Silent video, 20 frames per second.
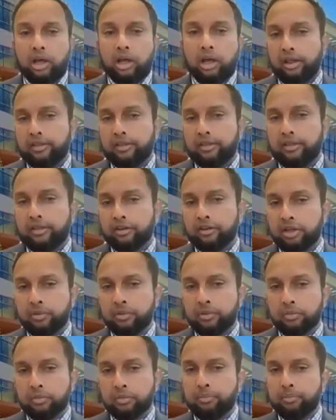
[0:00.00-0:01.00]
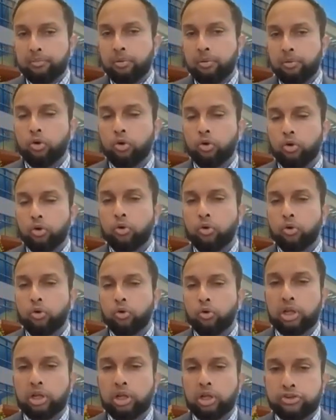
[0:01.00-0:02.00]
There seemed to be a poor
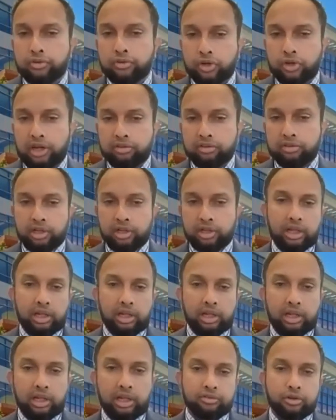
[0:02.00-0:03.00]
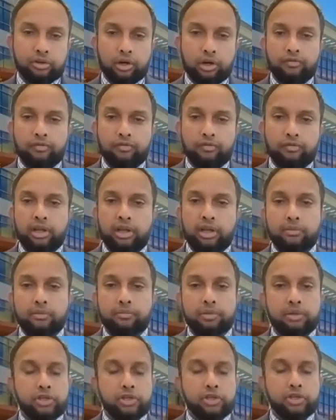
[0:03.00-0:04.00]
correlation of transient elastography and
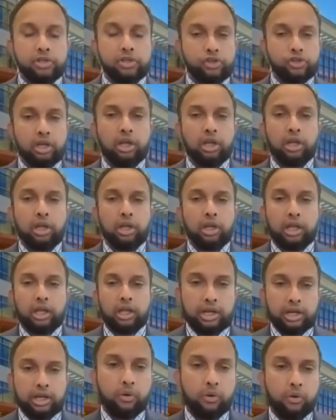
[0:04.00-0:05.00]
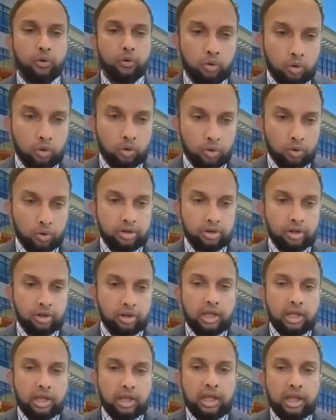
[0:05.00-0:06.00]
PPG in our cohort.
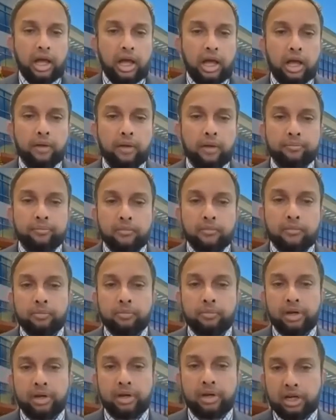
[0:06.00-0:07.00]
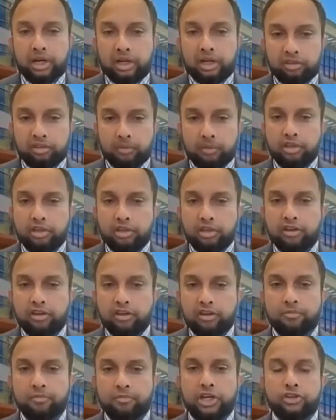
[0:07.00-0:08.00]
But in a subset of
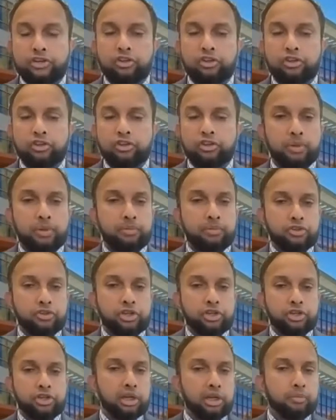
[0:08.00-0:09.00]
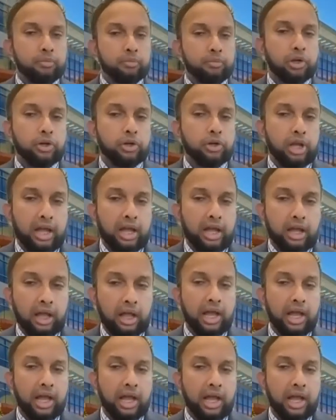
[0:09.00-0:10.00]
patients, PPG did appear to help
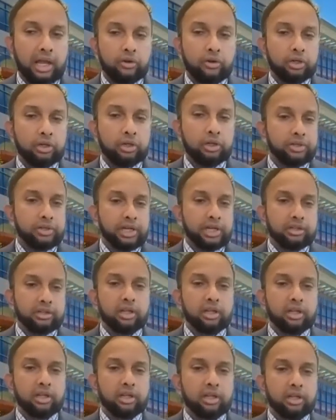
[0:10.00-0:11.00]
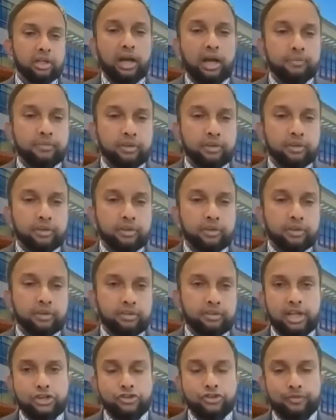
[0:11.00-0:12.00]
accurately predict disease
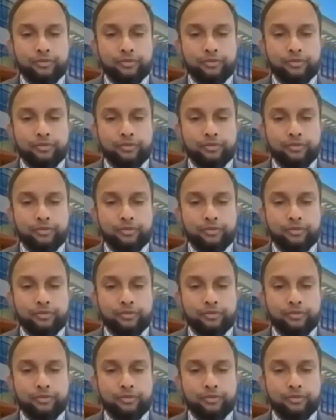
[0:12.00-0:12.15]
stage.